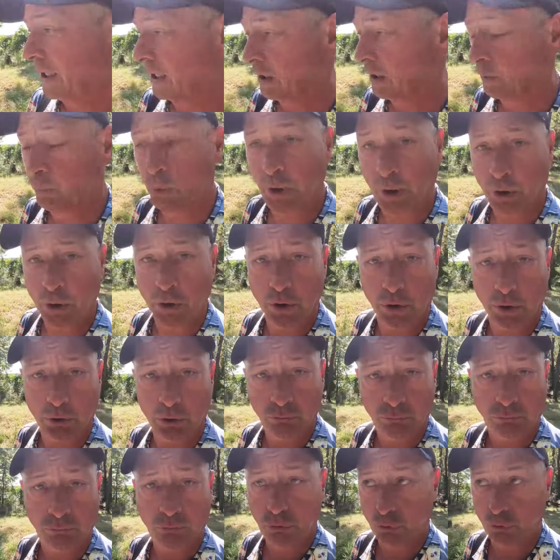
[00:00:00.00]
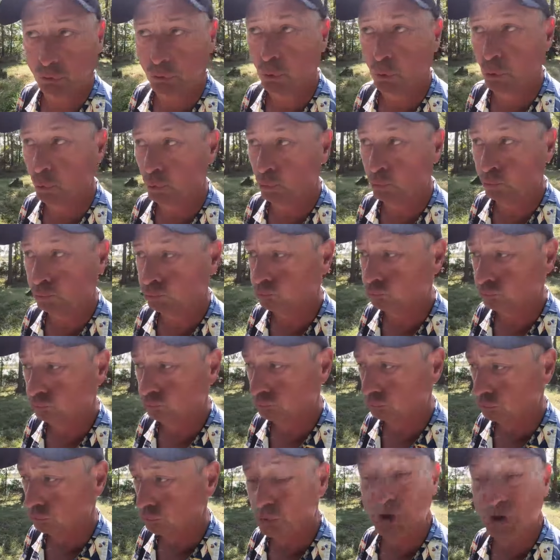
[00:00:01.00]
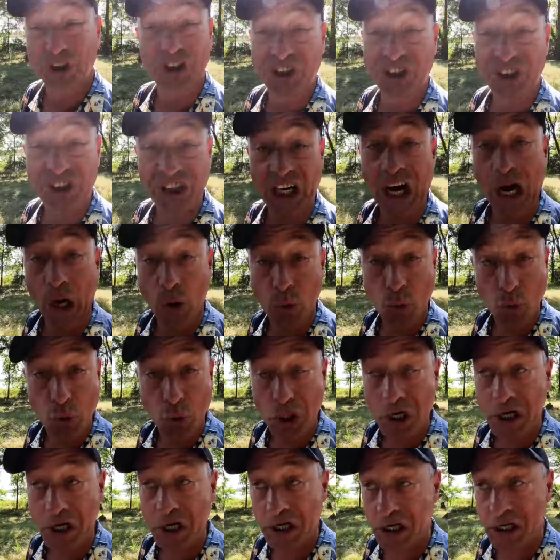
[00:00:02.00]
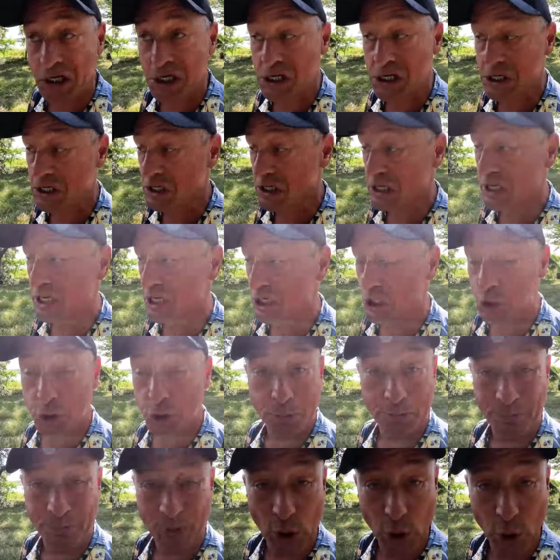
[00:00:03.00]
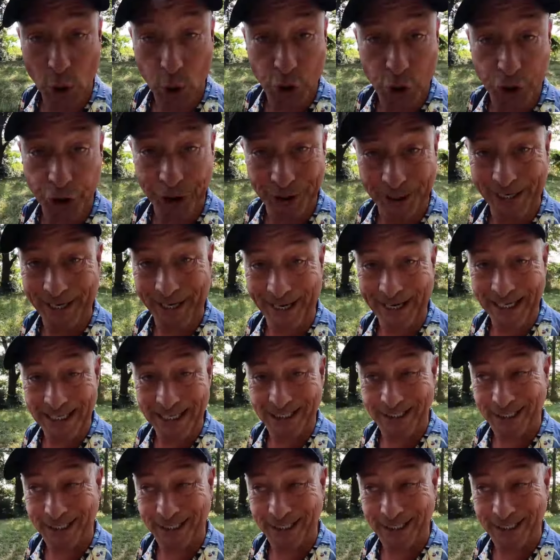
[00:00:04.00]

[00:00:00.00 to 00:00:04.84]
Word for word: And we heard two resounding explosion-like